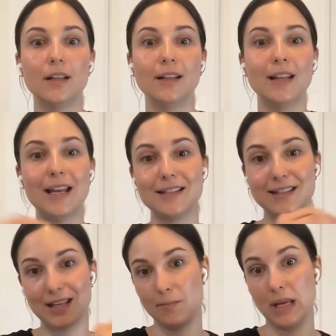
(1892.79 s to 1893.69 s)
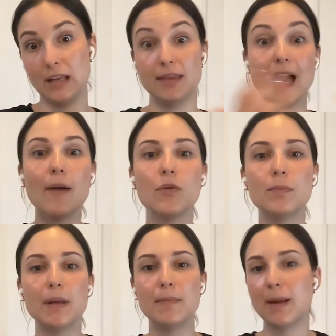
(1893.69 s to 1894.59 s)
less than me. That
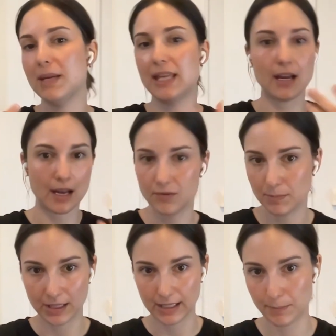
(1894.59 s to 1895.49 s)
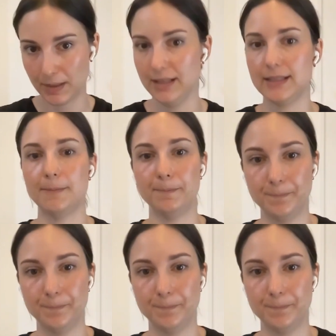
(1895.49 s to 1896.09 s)
would be maybe the accountability piece.